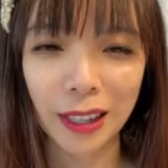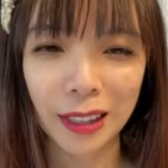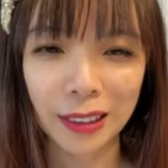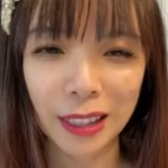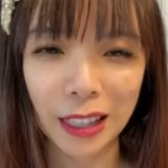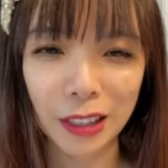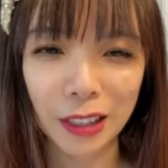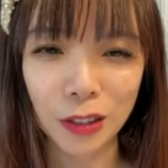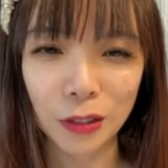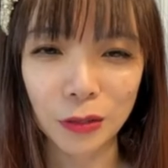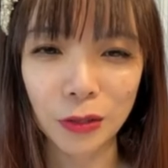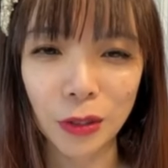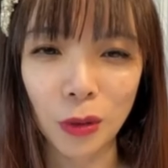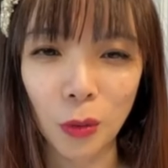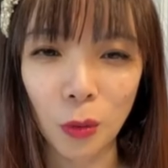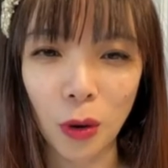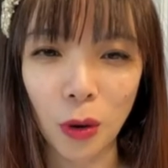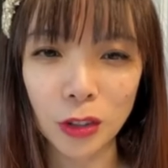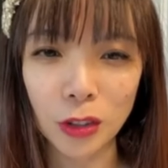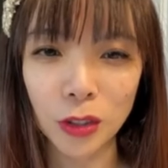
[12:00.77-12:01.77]
Thank you for
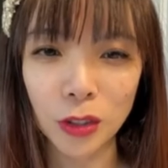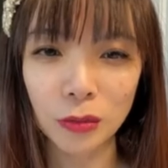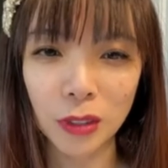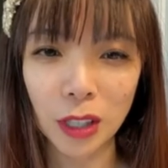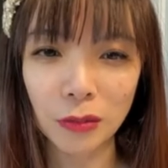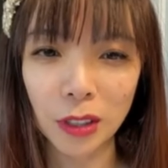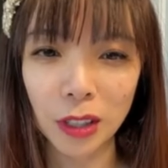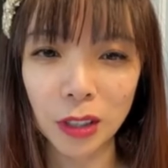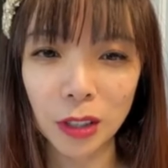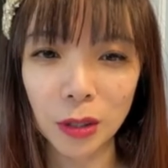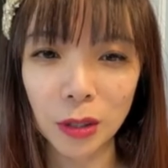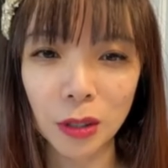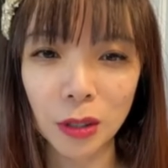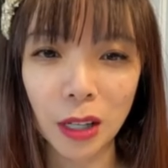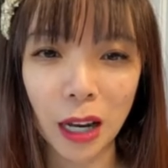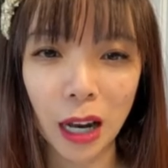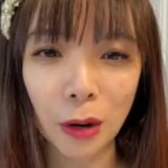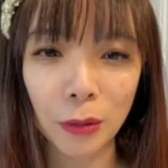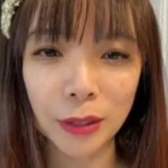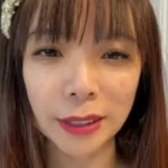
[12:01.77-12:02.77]
watching my video.
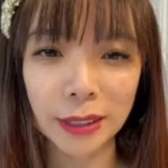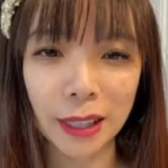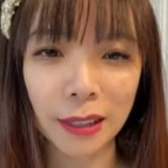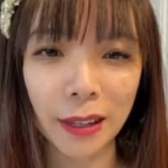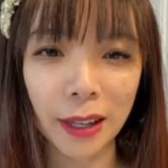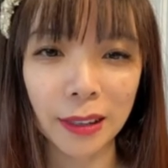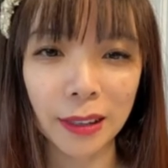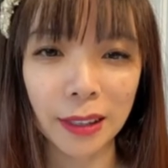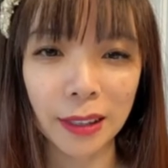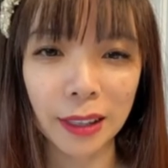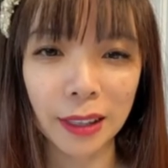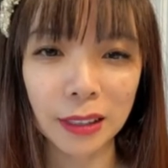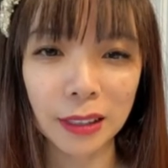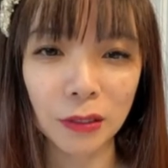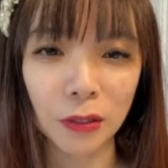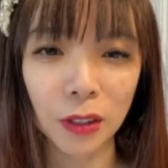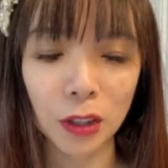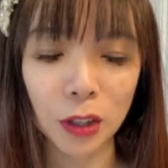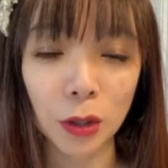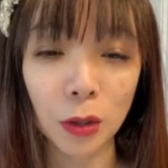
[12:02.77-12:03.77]
I will see you in the next
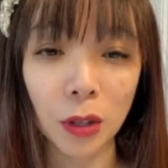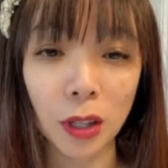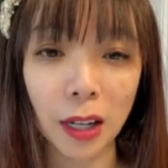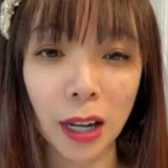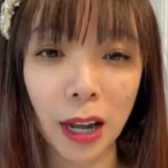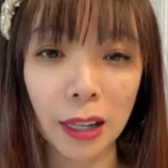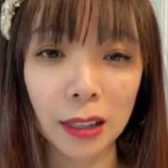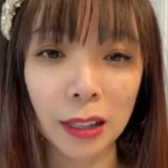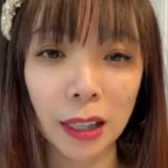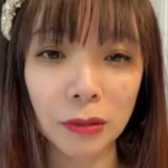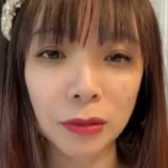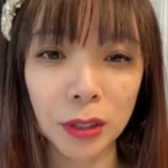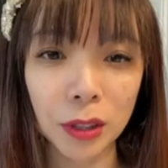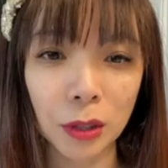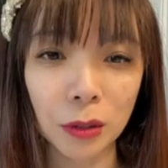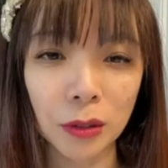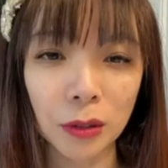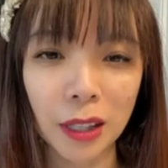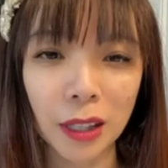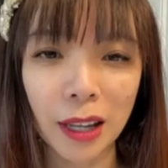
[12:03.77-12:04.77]
video. God loves
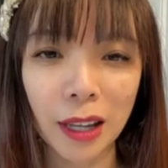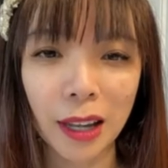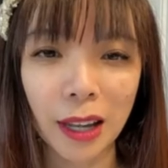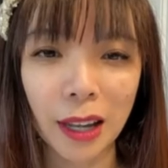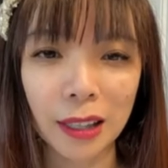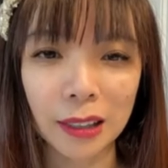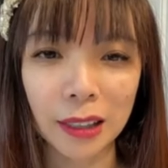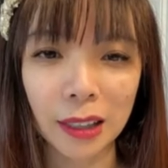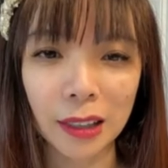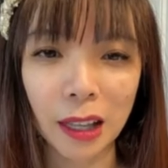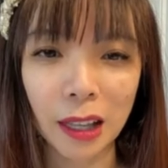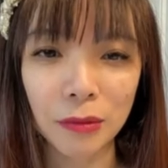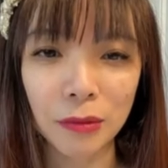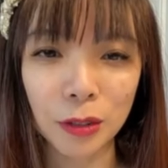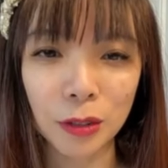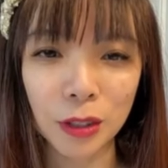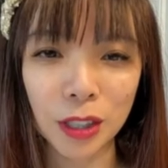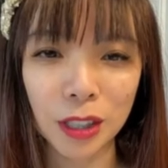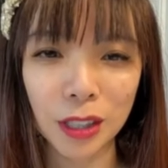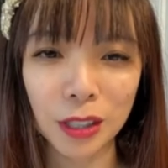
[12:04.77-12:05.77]
you and I love
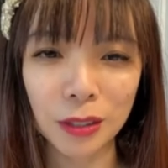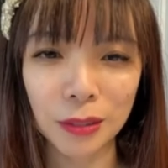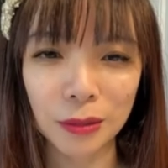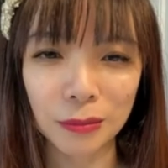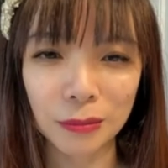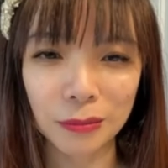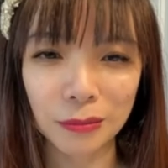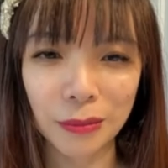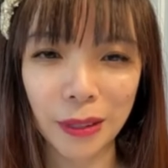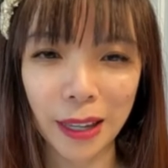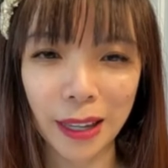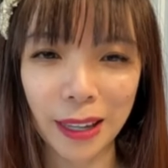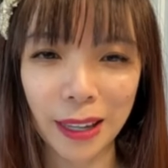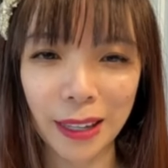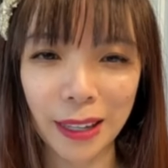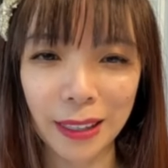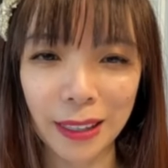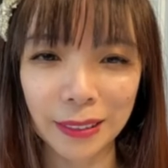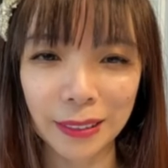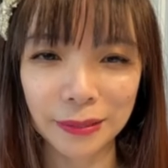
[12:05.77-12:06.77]
you too.
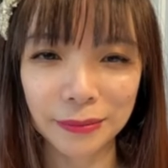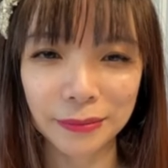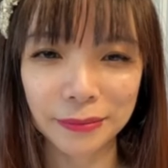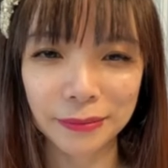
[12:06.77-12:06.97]
Bye.